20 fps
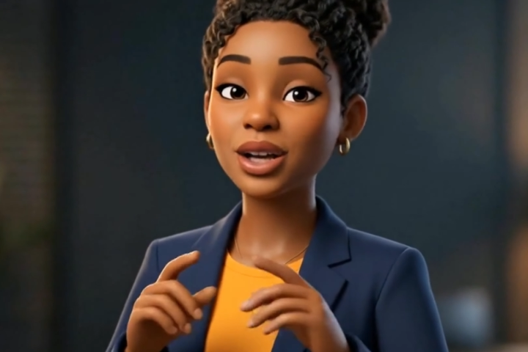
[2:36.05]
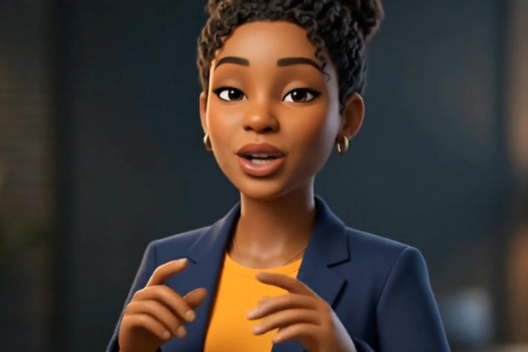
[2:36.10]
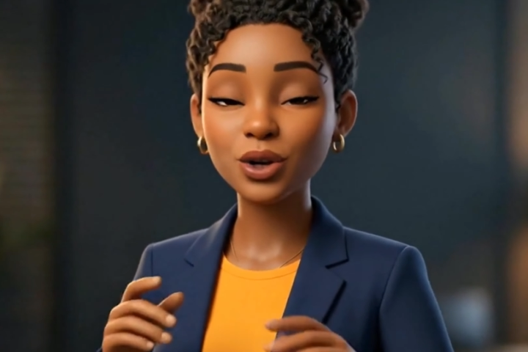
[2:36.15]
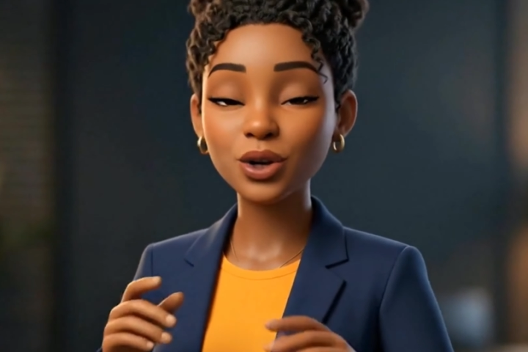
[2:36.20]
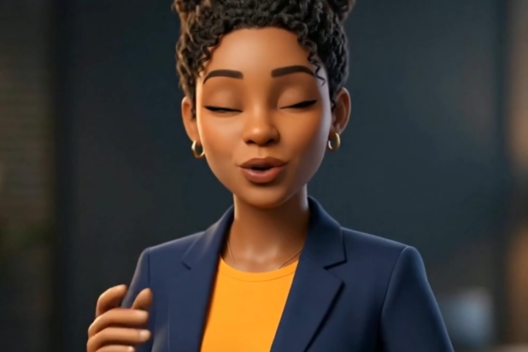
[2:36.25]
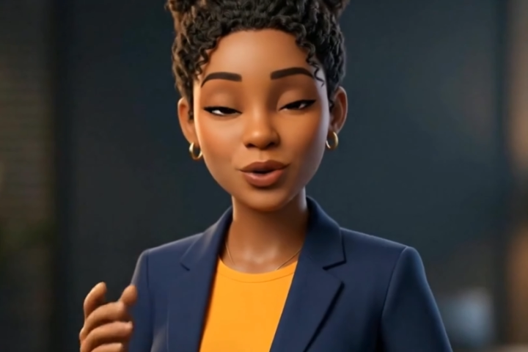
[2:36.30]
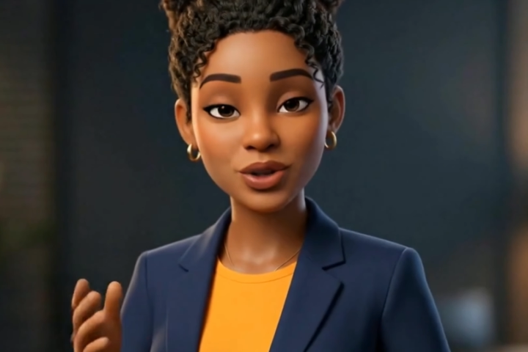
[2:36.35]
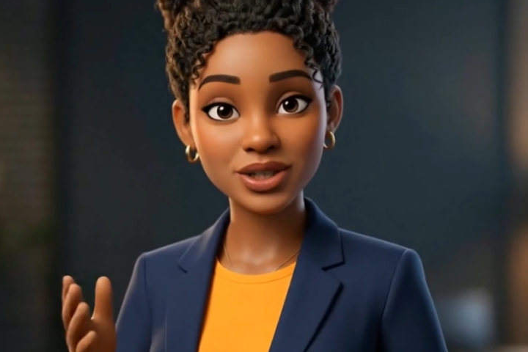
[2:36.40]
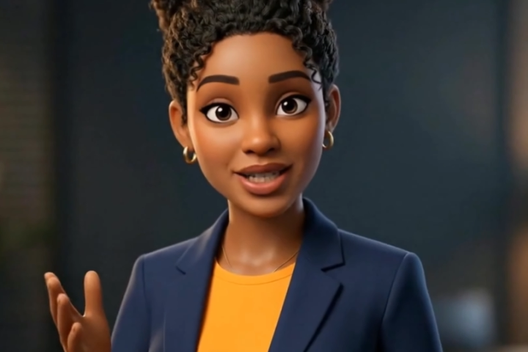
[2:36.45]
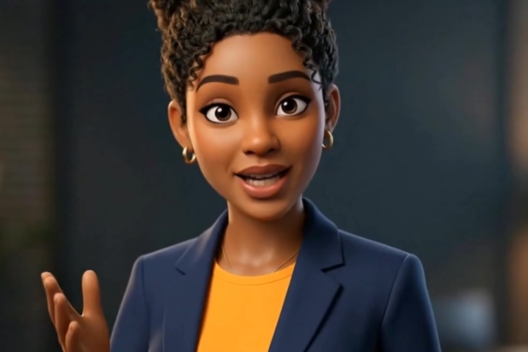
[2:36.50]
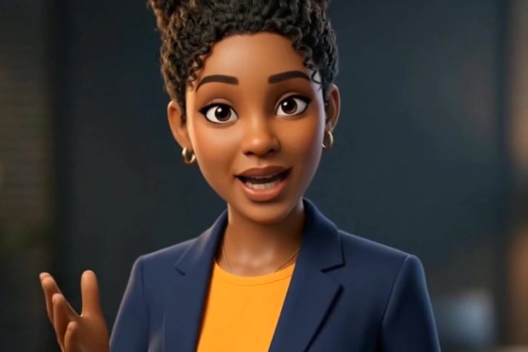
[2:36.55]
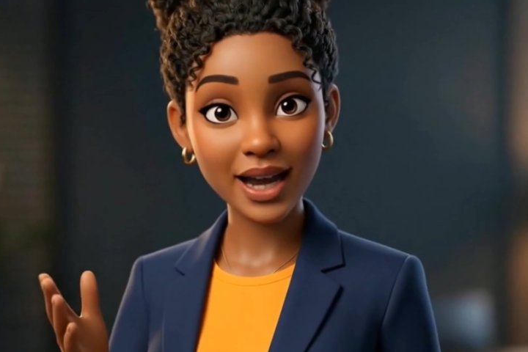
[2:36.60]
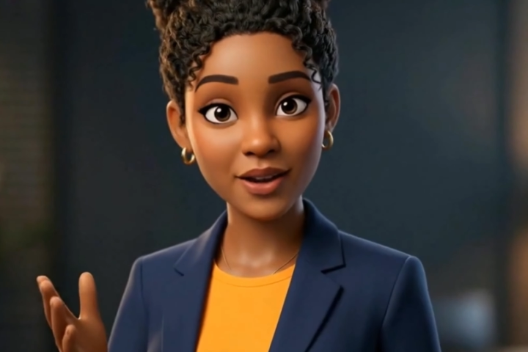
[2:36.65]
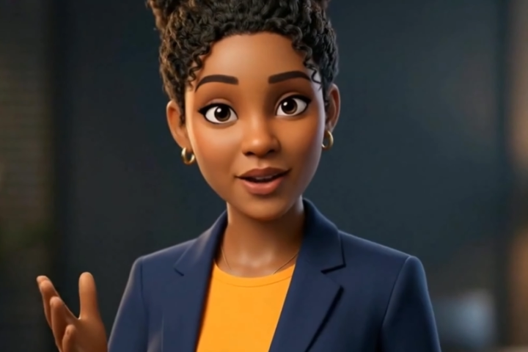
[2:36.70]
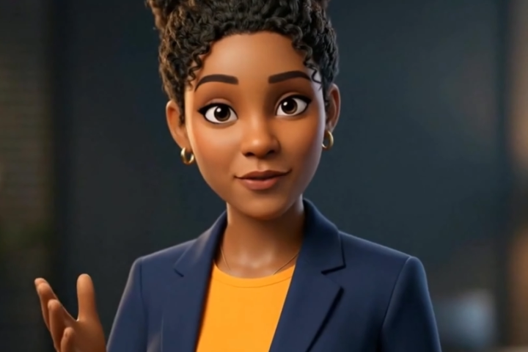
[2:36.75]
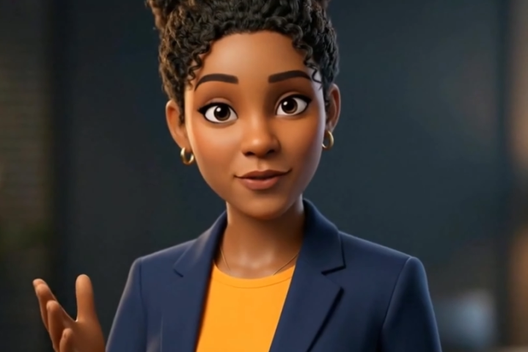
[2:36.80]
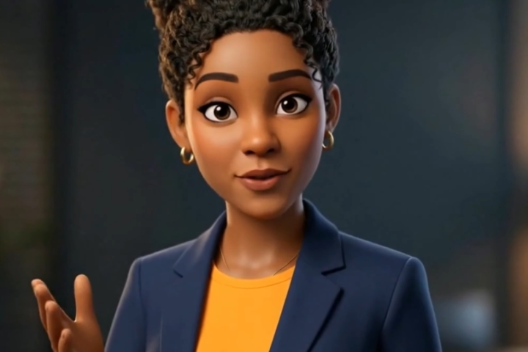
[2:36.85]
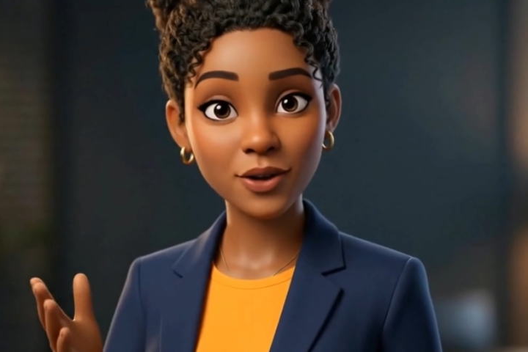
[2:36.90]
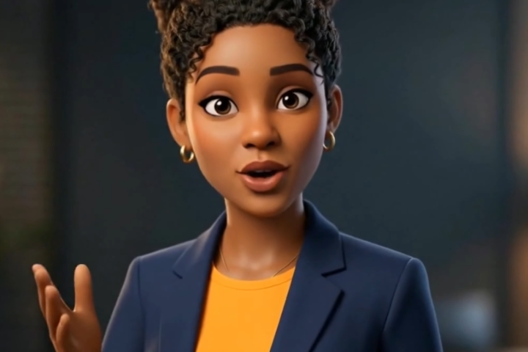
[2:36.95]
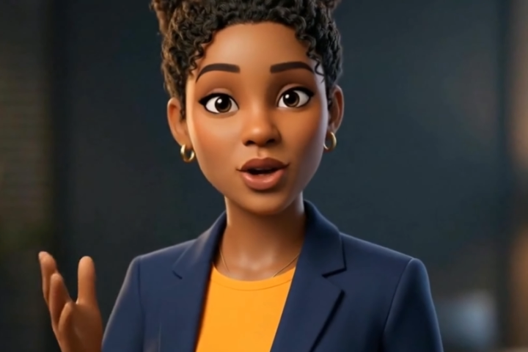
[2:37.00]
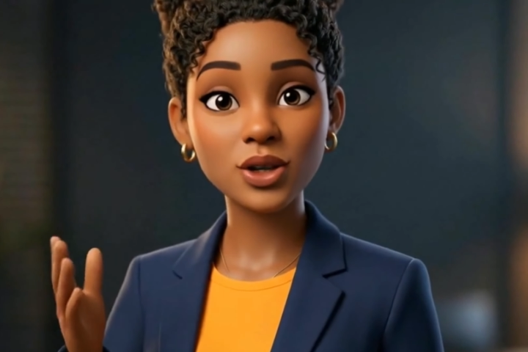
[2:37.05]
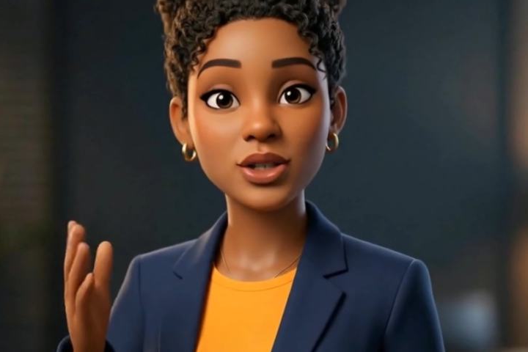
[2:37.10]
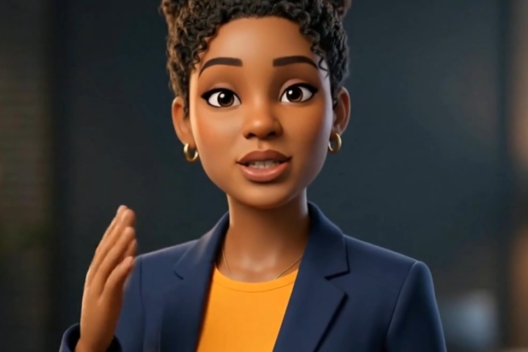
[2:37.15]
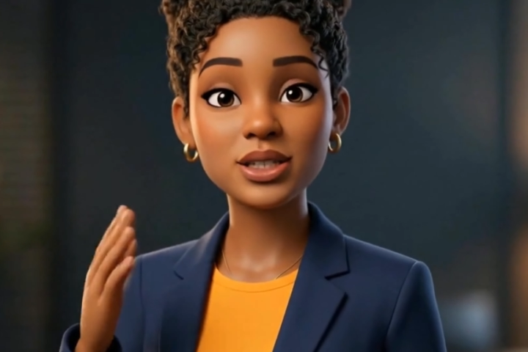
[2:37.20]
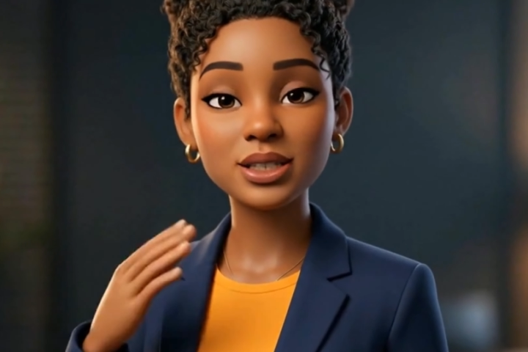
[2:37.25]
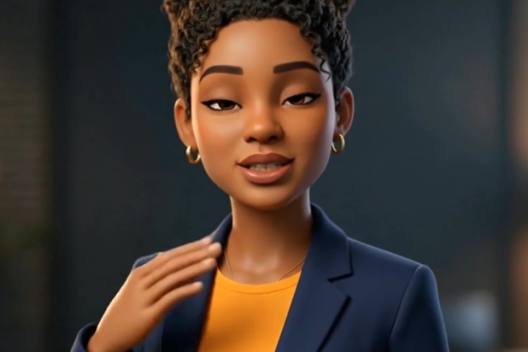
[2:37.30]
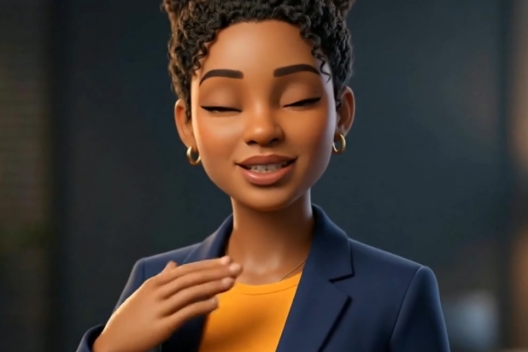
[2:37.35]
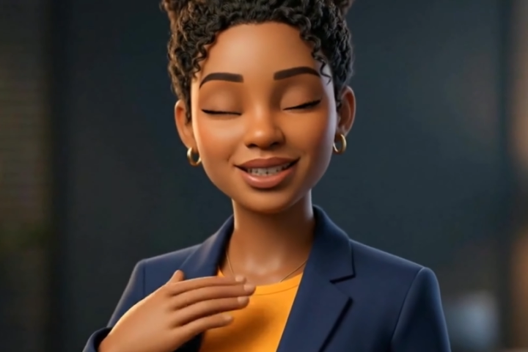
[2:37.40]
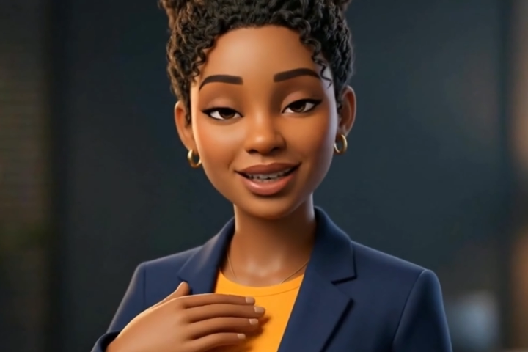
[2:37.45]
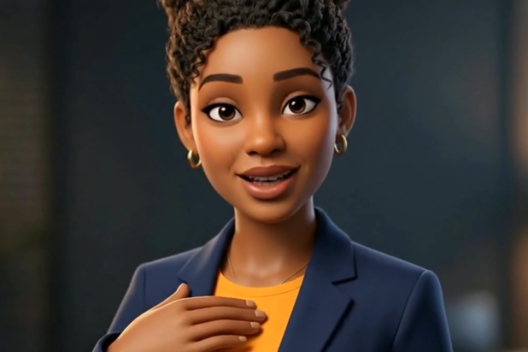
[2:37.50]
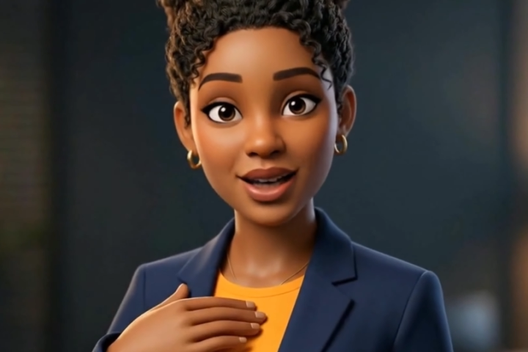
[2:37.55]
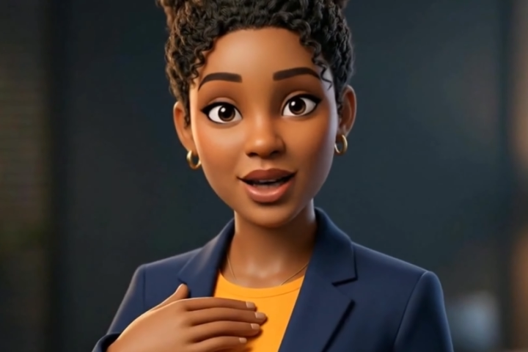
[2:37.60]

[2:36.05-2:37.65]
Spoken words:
looks like first,